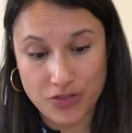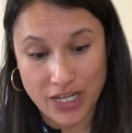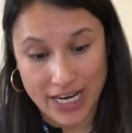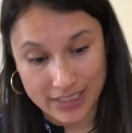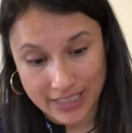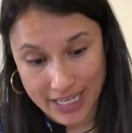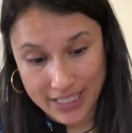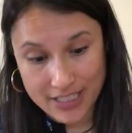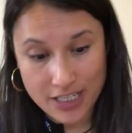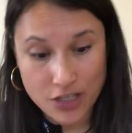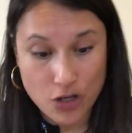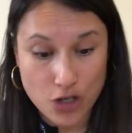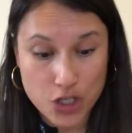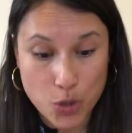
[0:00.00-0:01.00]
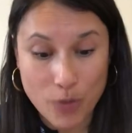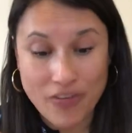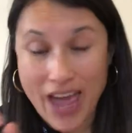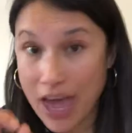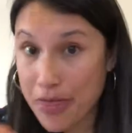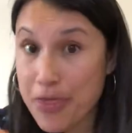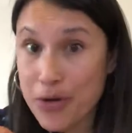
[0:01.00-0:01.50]
dialectic and also of
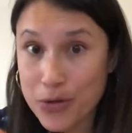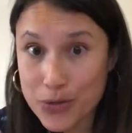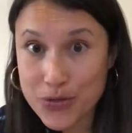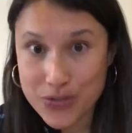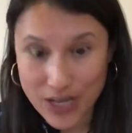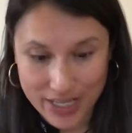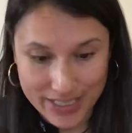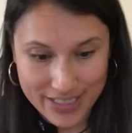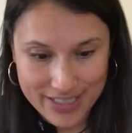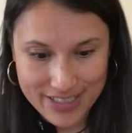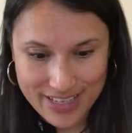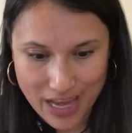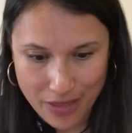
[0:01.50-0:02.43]
ethical studies.